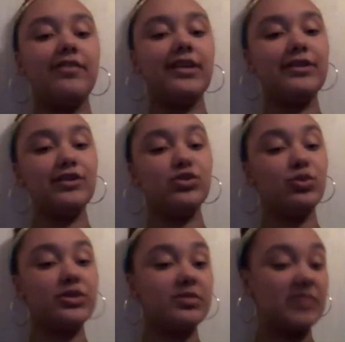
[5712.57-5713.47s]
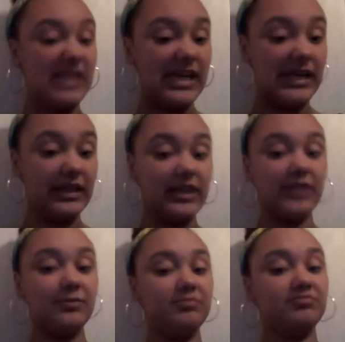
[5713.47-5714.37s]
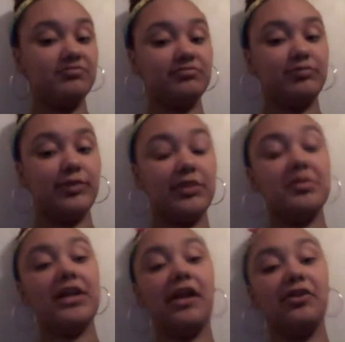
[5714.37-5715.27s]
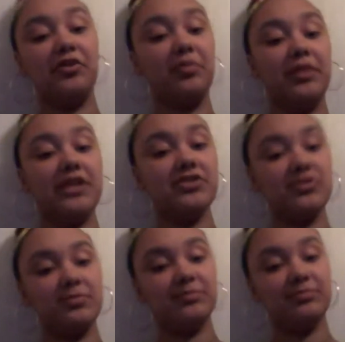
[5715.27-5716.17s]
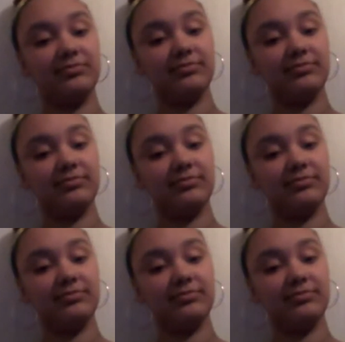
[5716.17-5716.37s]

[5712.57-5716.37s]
if you ever need to store some teeth, put them in diluted bleach.